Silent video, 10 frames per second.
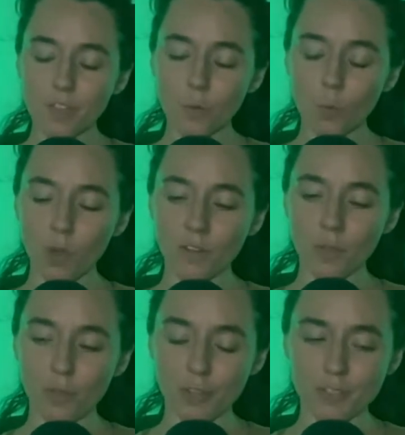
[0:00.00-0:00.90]
one
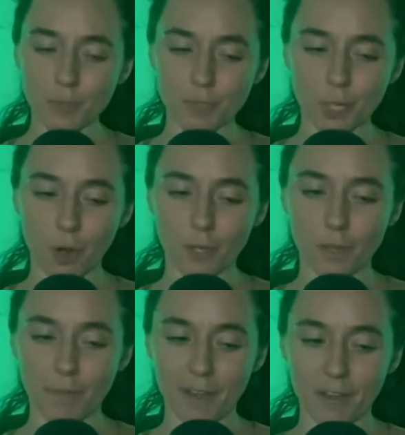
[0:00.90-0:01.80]
of the things I was
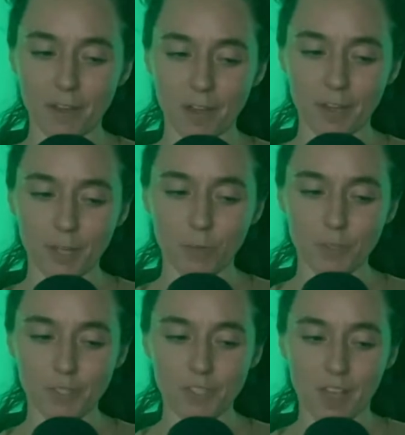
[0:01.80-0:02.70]
talking about on it
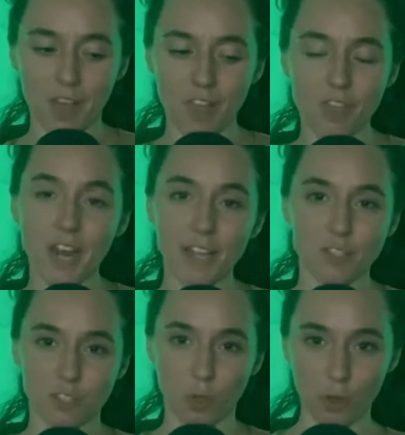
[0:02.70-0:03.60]
was that
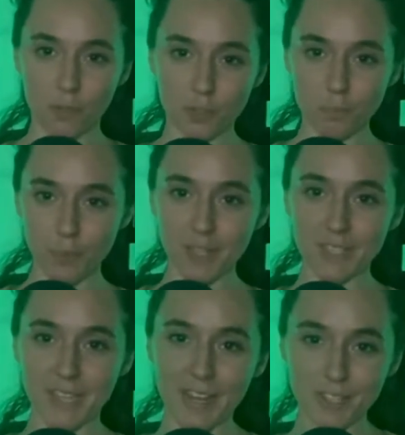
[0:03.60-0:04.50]
I saw this
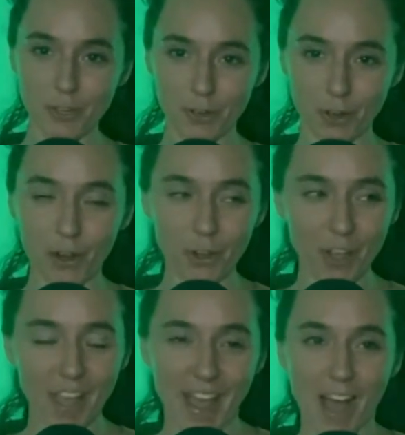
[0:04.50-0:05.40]
big dead
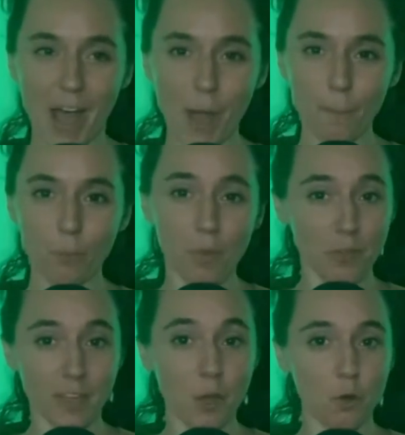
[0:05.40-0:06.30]
turtle
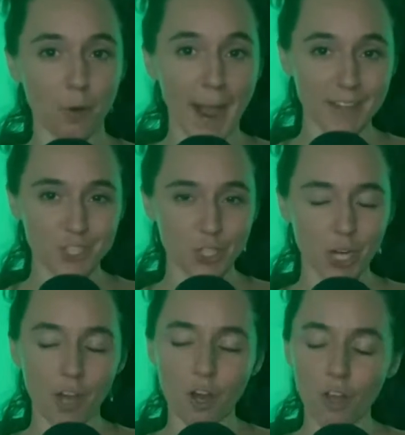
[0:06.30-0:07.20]
with like a cracked
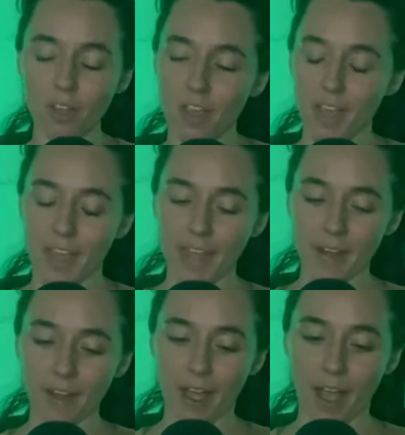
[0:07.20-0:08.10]
shell.
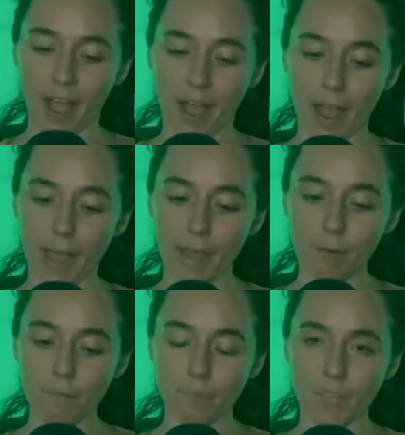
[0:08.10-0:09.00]
And
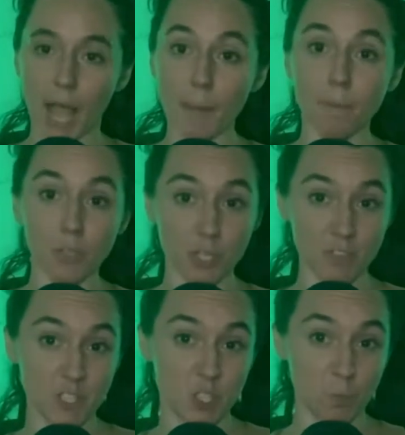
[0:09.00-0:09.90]
I
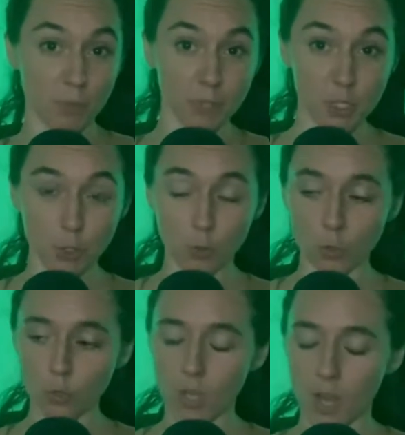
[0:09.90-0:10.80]
believe in
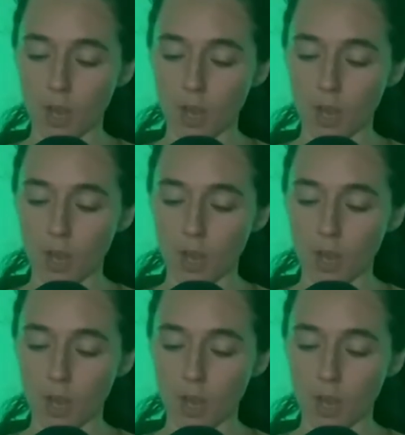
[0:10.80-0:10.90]
spiritual,